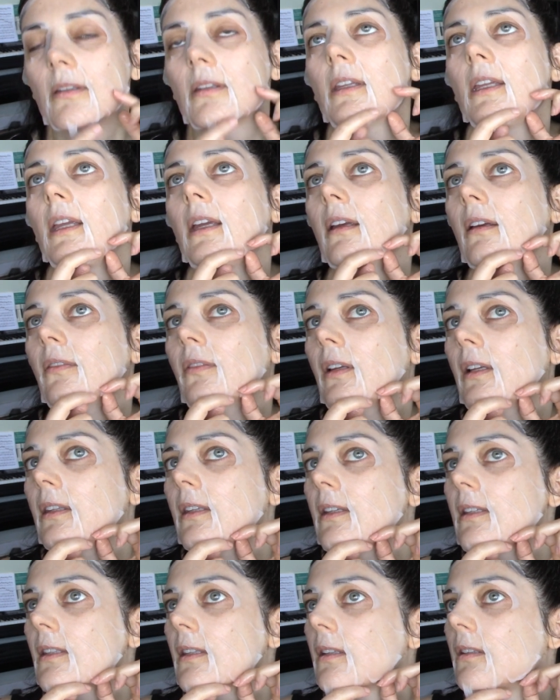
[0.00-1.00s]
They have like
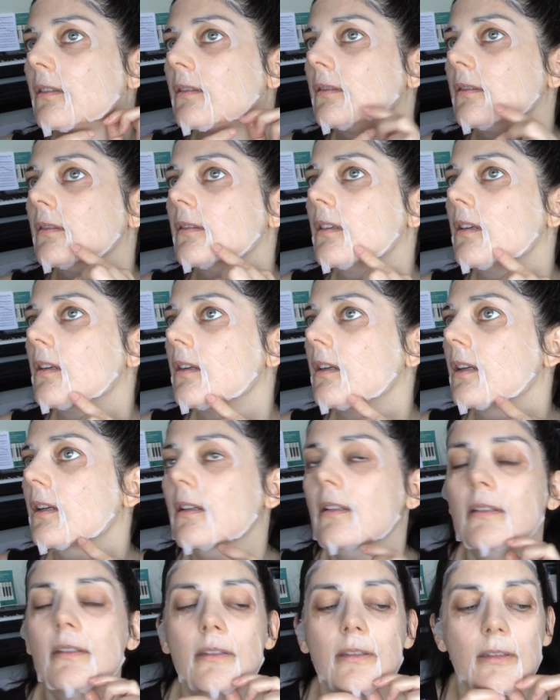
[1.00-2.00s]
these little
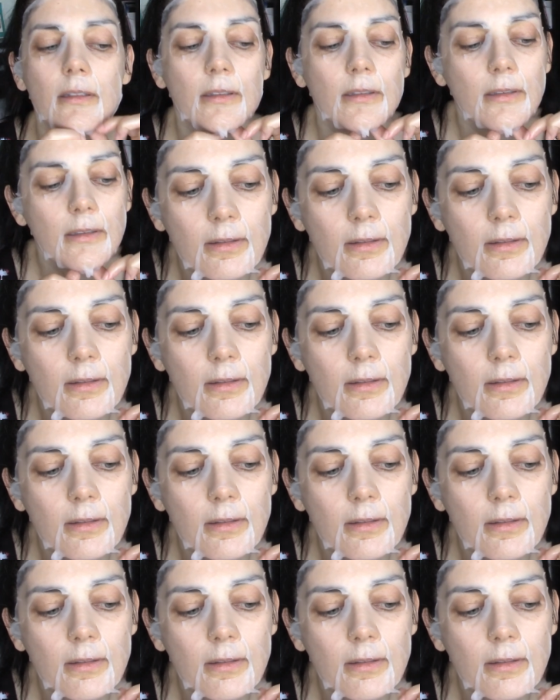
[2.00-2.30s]
nicks